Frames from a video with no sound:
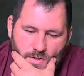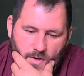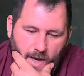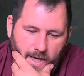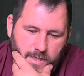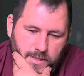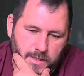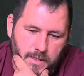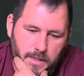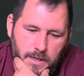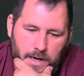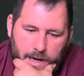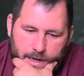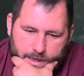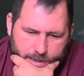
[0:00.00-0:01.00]
So actually,
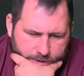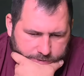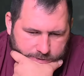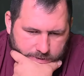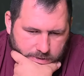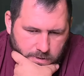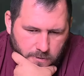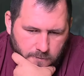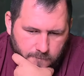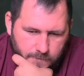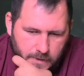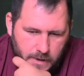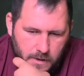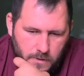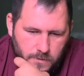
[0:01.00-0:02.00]
I guess it's 2
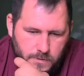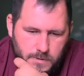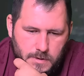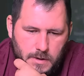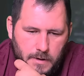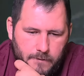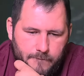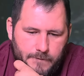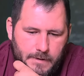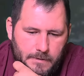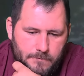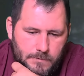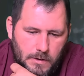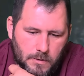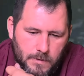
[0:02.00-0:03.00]
videos of
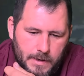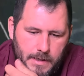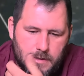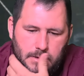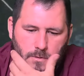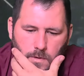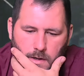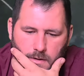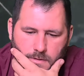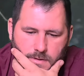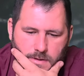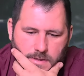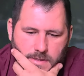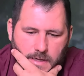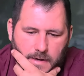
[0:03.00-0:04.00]
them going into wells
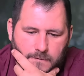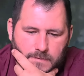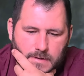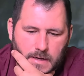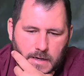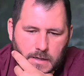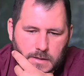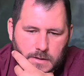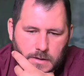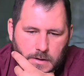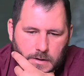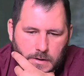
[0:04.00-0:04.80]
to save snakes.